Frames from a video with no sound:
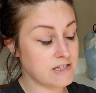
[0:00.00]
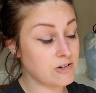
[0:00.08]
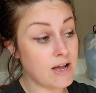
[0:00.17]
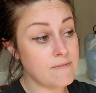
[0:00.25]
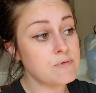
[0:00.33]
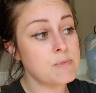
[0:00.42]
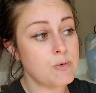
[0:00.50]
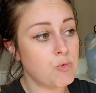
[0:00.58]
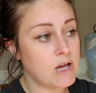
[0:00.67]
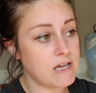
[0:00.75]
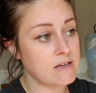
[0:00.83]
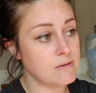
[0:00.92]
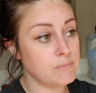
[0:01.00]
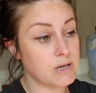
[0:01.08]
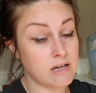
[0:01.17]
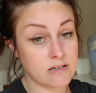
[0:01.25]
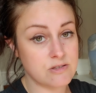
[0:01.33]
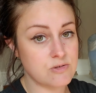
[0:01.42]
They don't have to be white, but
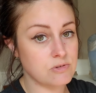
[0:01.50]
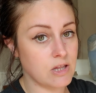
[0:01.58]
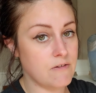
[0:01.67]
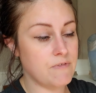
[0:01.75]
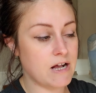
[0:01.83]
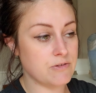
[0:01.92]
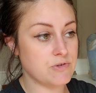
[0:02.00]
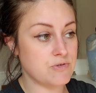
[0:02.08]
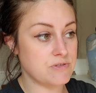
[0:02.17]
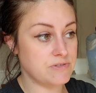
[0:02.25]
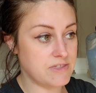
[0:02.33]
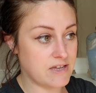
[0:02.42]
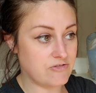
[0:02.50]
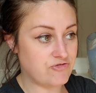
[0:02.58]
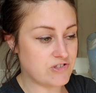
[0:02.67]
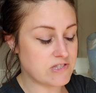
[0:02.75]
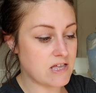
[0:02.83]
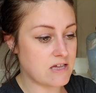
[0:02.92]
I do love how they
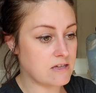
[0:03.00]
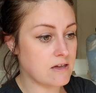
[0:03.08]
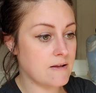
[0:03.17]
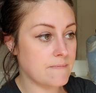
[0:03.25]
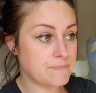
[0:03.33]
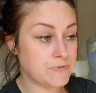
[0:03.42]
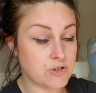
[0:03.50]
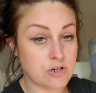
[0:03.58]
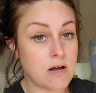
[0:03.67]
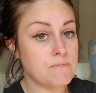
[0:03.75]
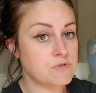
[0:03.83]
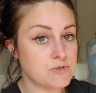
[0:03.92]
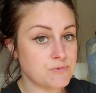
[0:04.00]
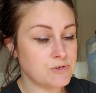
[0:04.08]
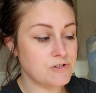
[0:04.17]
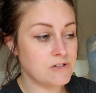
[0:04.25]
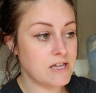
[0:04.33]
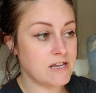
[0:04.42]
just like, they're
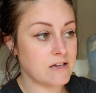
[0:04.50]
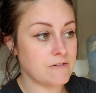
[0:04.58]
comfortable and